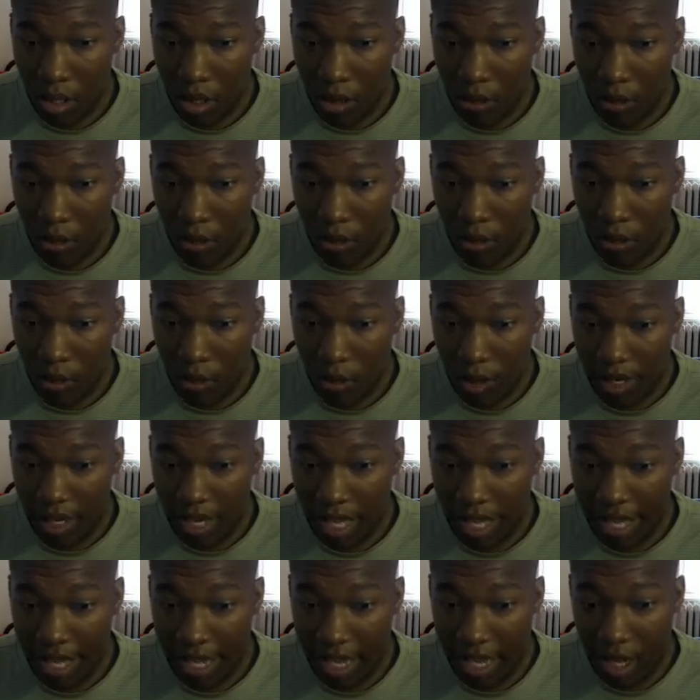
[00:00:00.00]
but yeah, I
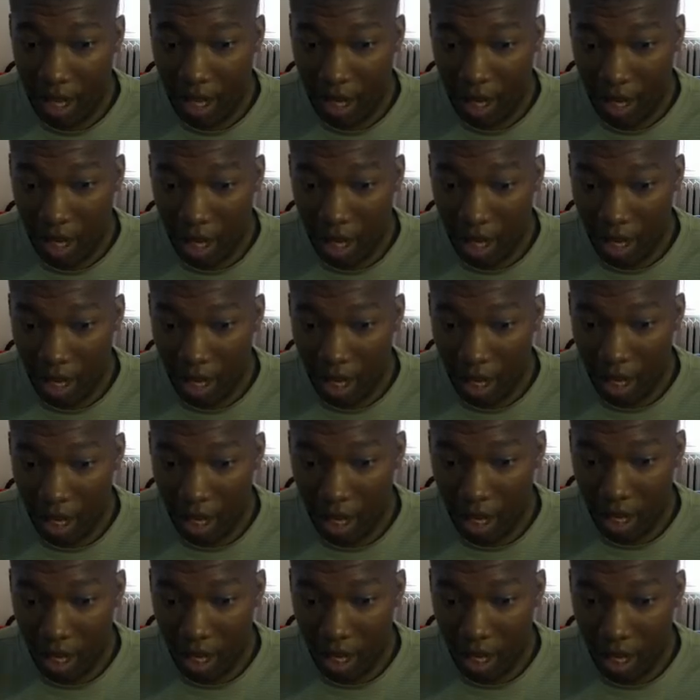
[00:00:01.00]
Wait, hope you guys do enjoy the
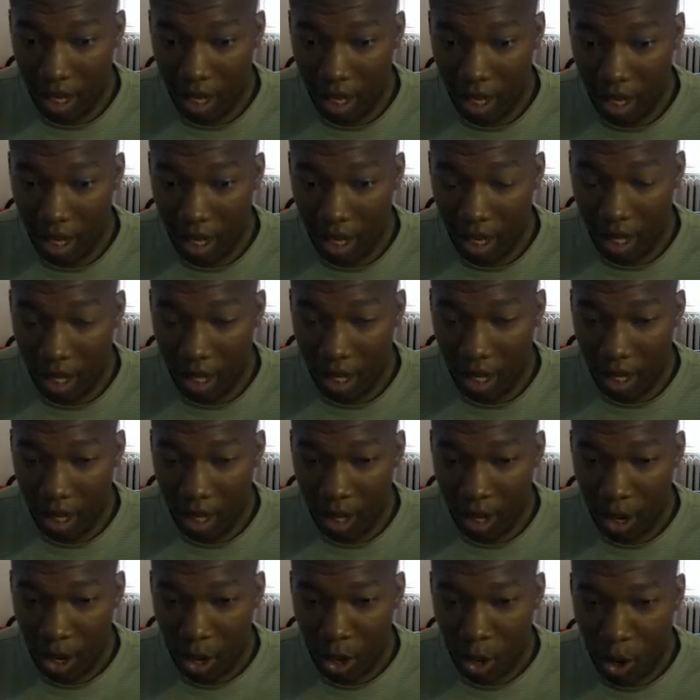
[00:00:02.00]
video. A lot
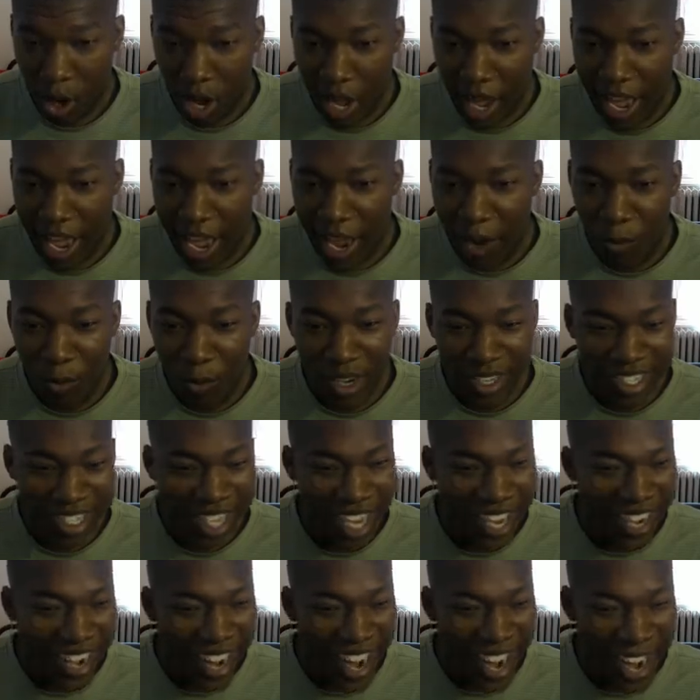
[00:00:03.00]
more new videos coming Hey, what's
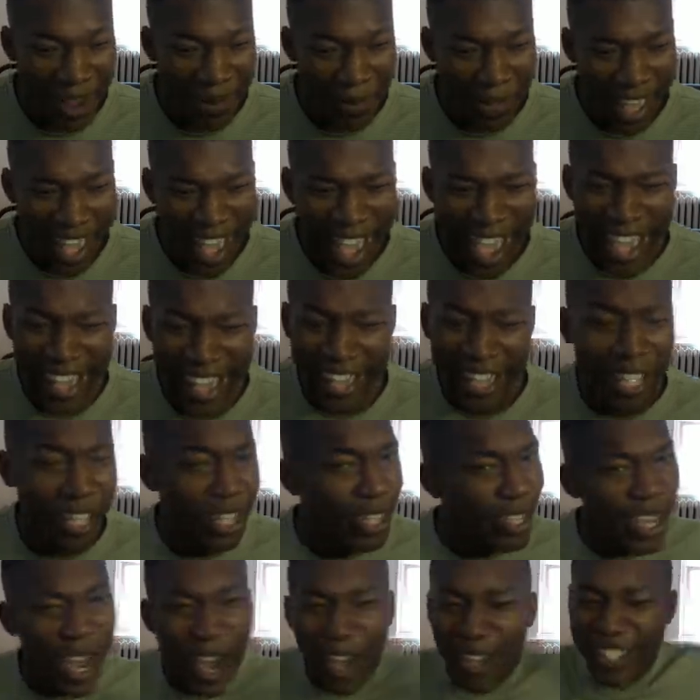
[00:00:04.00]
their name? Hey,
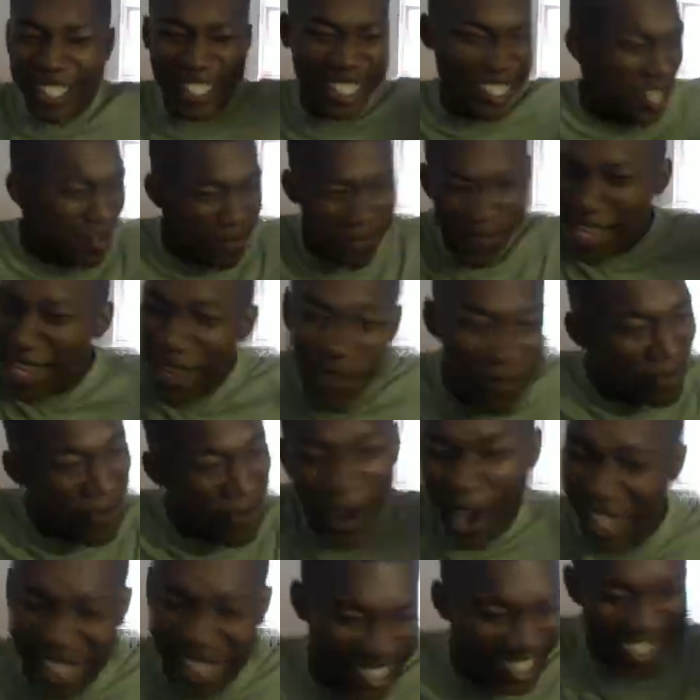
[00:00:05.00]
y'all send me
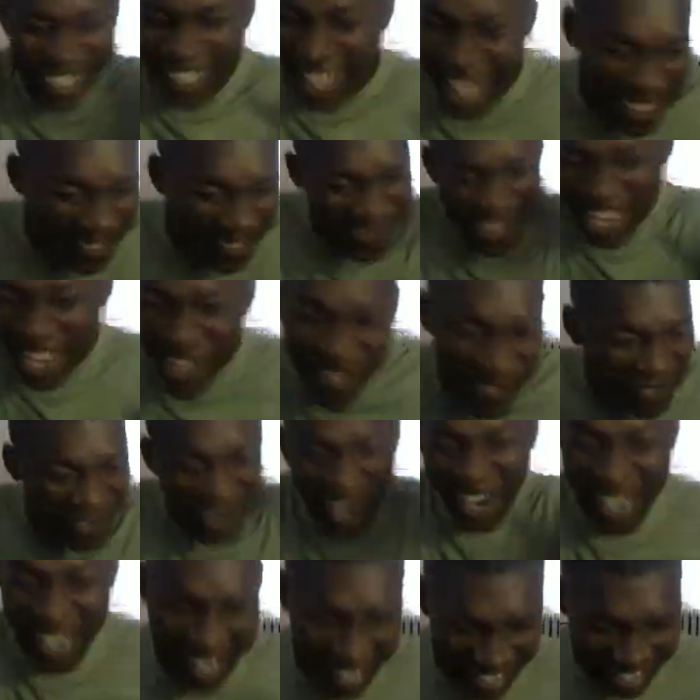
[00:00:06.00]
one. Send me so make
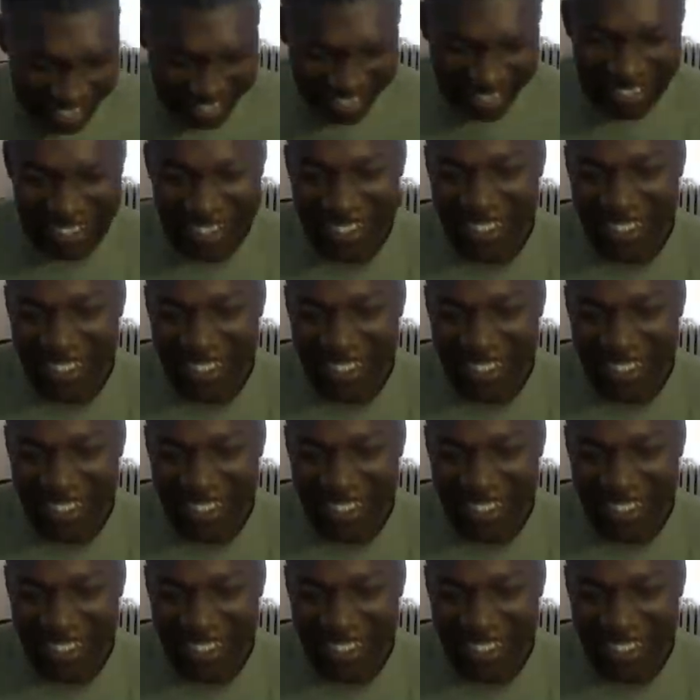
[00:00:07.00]
sure one. follow the